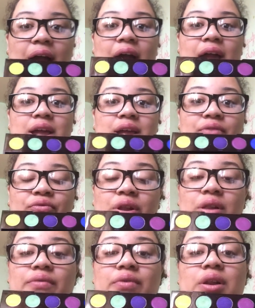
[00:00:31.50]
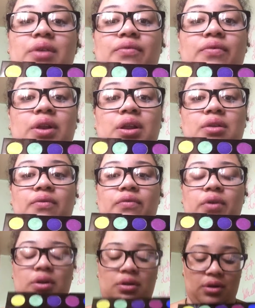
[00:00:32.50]
I really really really
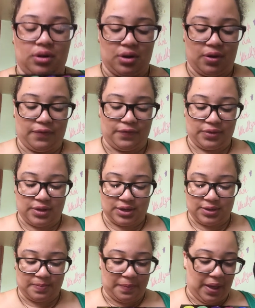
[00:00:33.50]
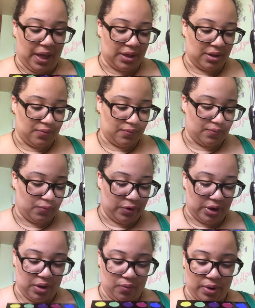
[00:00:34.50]
really love this palette
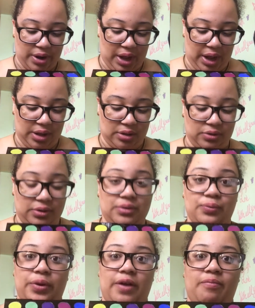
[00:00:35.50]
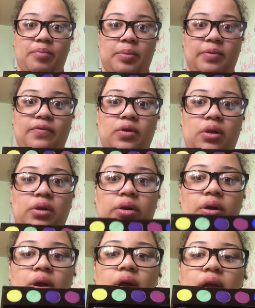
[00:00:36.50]
when I want to add a with a pop of
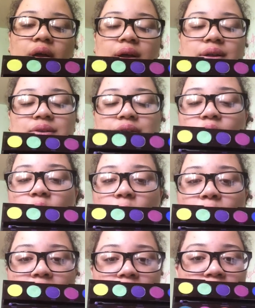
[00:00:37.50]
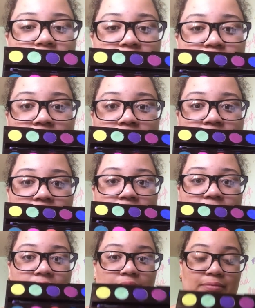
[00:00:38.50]
color I just open up this baby
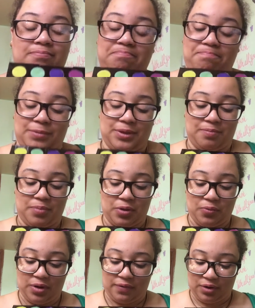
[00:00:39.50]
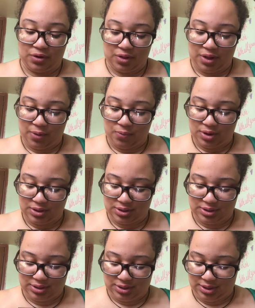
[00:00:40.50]
and pick whatever color I
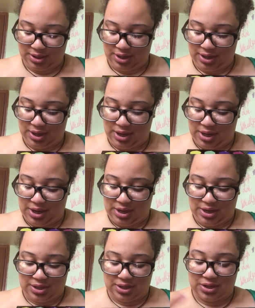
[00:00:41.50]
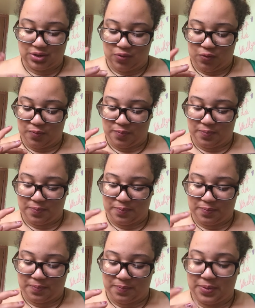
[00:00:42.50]
want it's so
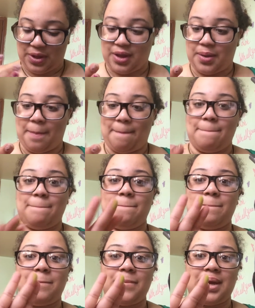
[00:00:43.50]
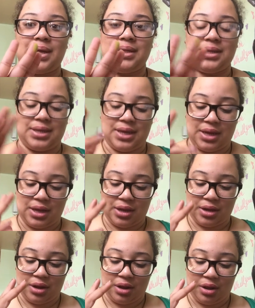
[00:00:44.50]
pigmented